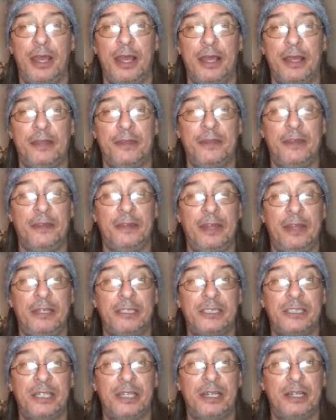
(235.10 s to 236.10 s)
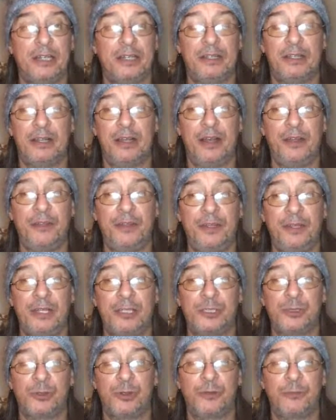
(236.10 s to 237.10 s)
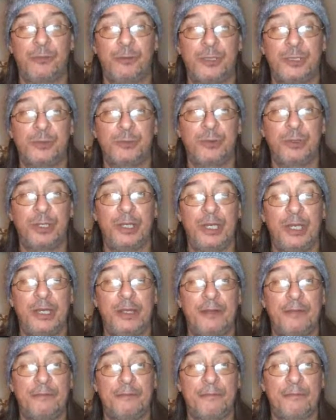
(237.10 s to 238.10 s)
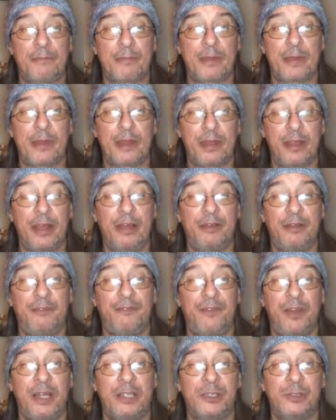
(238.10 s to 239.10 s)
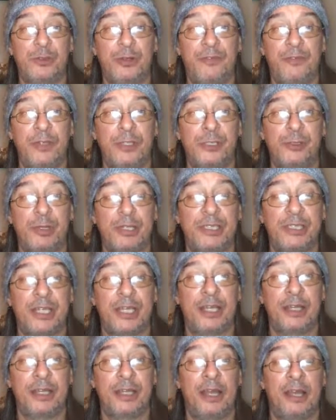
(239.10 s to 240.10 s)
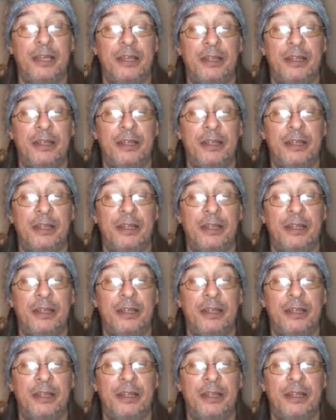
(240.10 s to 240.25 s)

and that's I think that sort of was really, I find sort of interesting. And